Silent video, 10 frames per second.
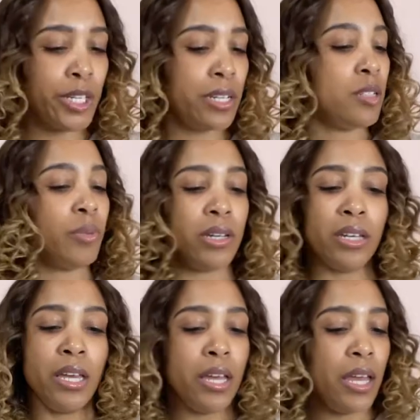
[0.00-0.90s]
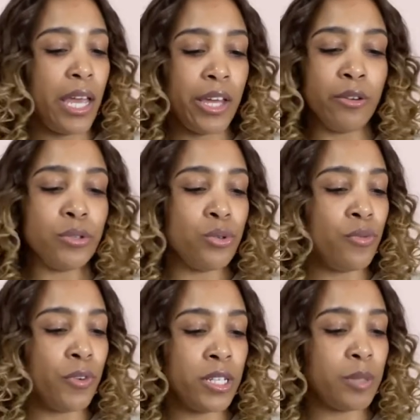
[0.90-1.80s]
agendas, but it'll do
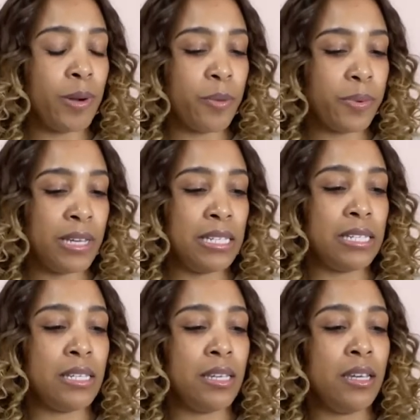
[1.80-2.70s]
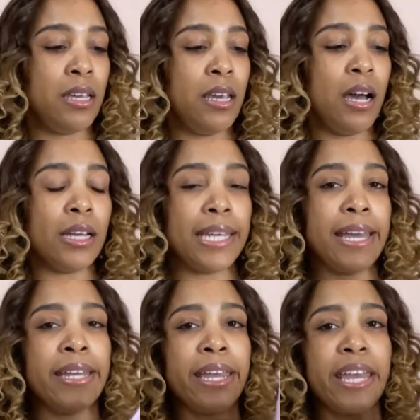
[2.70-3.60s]
for this purpose.
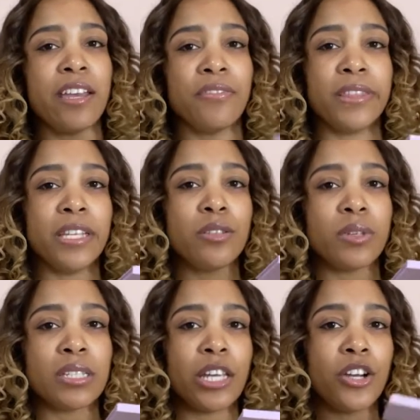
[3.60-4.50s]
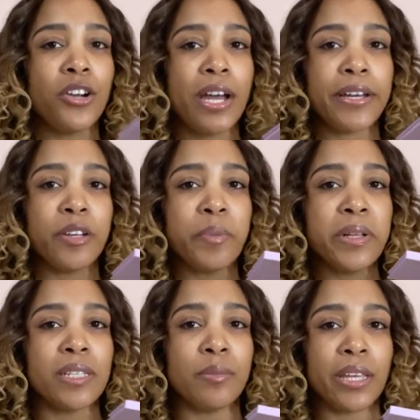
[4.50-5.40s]
Again, if this was thicker, I could have
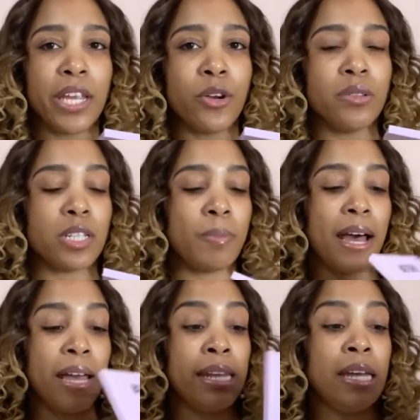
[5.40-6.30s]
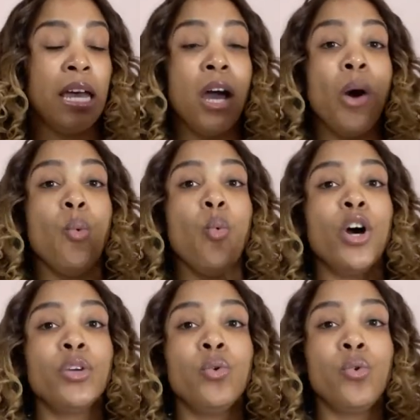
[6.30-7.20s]
put something here on the spine.
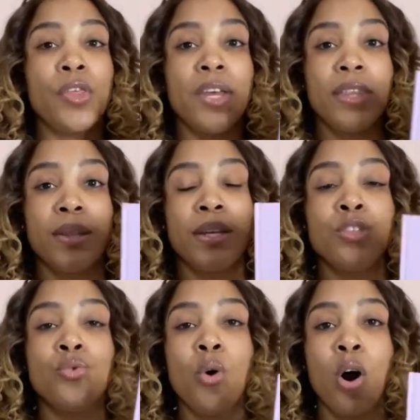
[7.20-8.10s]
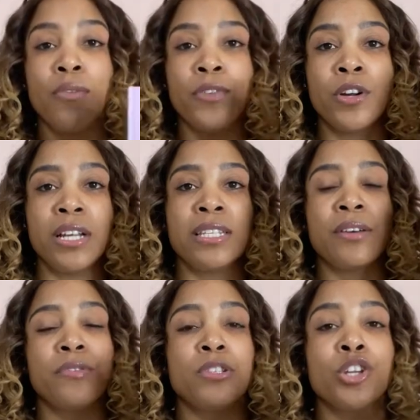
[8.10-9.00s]
One cool thing that they do offer is
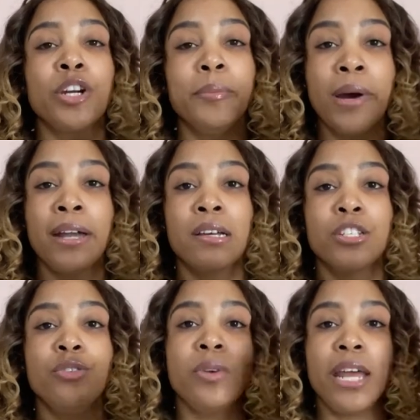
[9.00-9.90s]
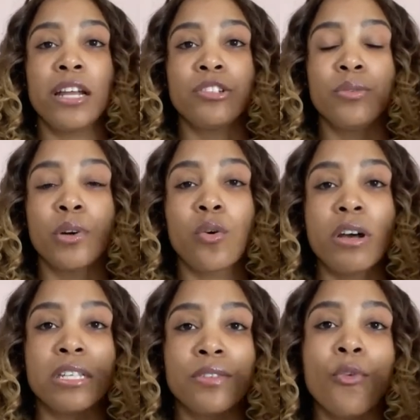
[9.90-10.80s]
that for certain products, you can actually
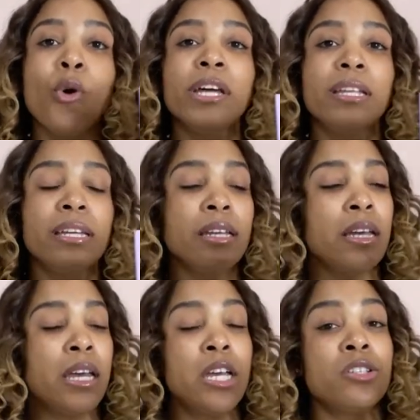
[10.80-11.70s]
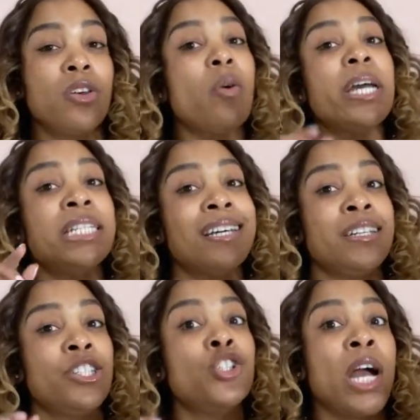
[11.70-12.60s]
request foiling. So it
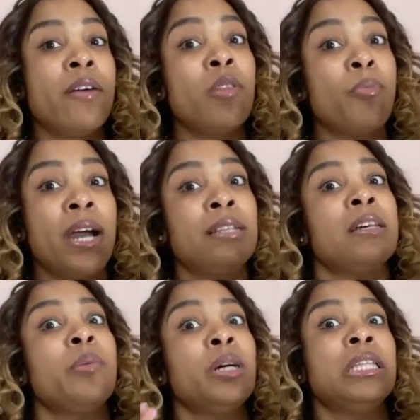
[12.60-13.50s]
does drive the price up a